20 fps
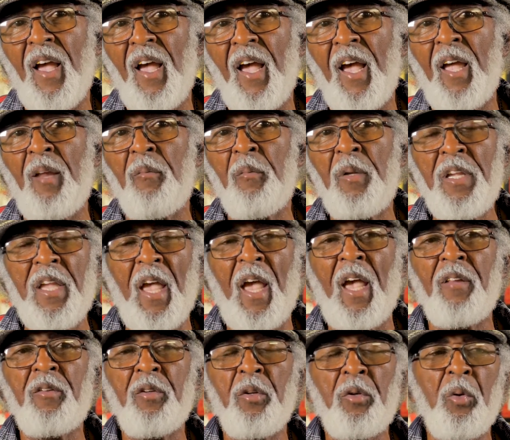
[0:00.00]
and
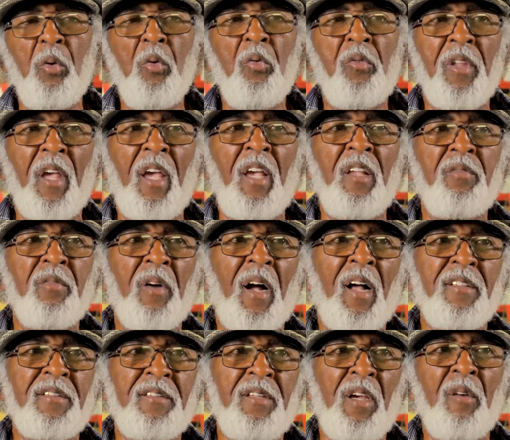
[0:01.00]
begin to do things for
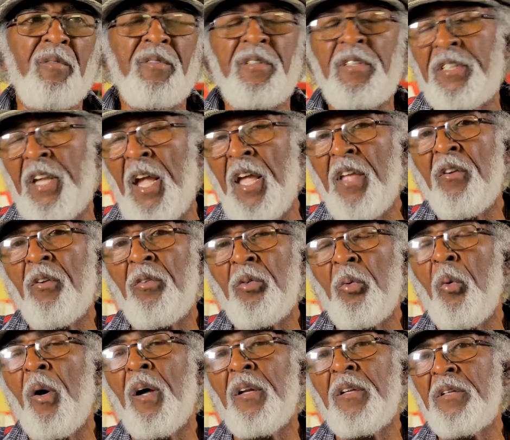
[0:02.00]
ourselves and cater to
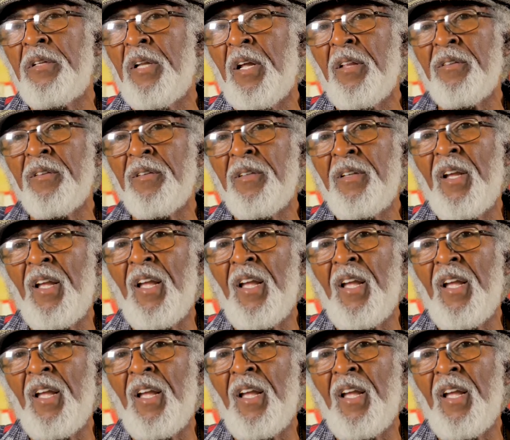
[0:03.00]
one another